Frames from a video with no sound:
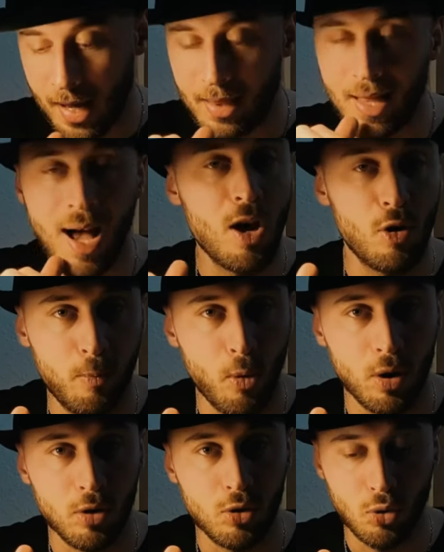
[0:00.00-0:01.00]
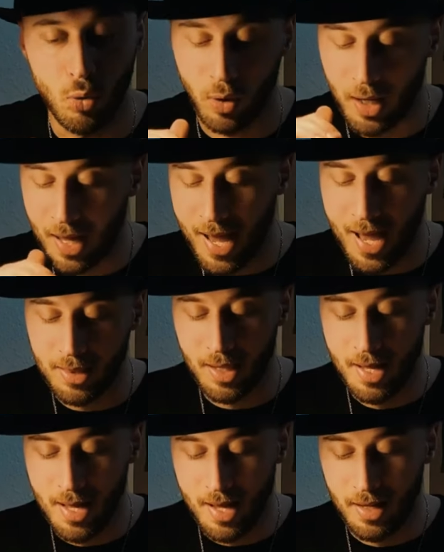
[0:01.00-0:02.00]
at higher point. So he had
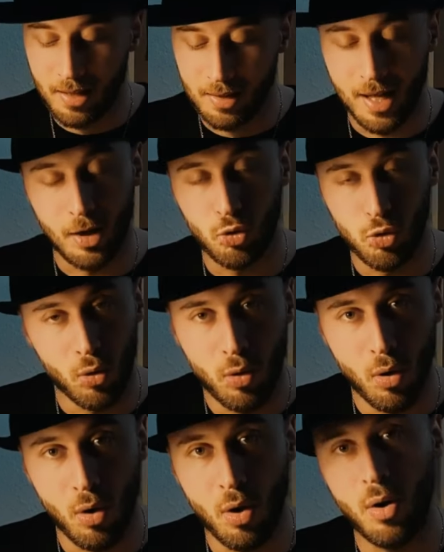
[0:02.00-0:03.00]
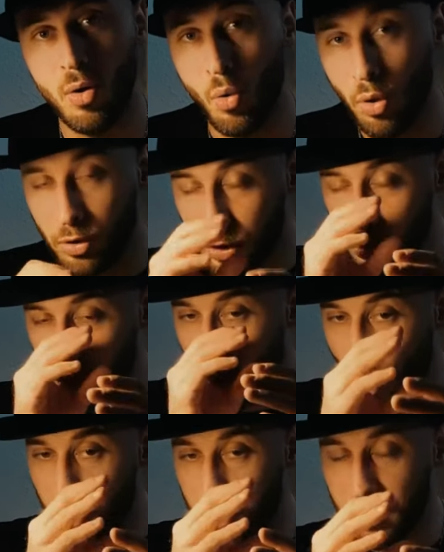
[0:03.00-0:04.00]
like Curko on the
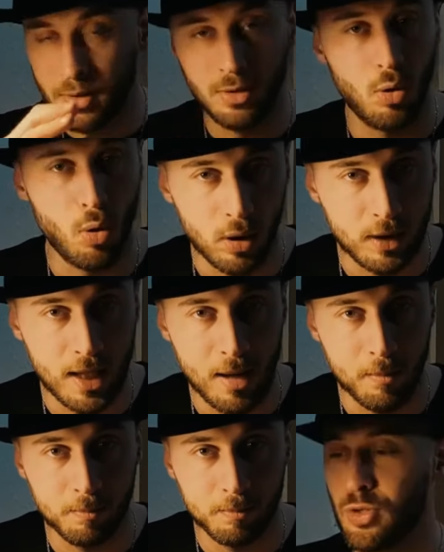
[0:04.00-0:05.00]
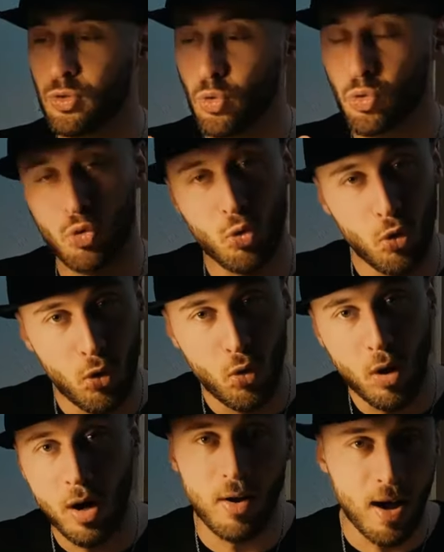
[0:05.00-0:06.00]
scope the whole time. So
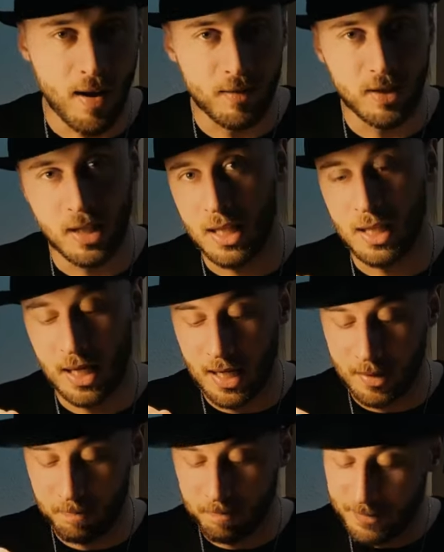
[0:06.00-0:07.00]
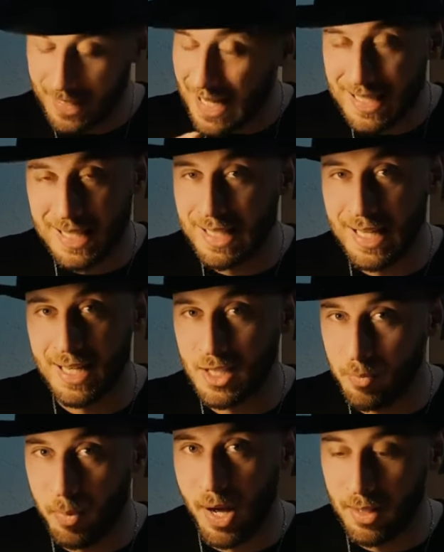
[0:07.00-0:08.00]
Curko arrives at the designated
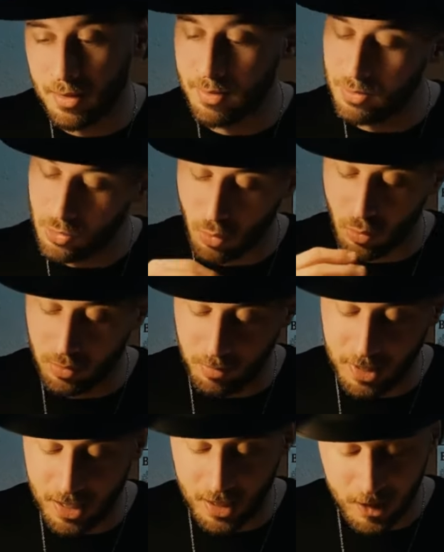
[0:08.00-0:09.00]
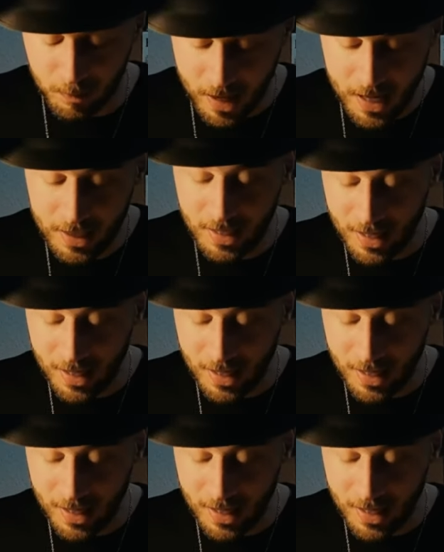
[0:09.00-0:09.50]
spot, so the meeting spot,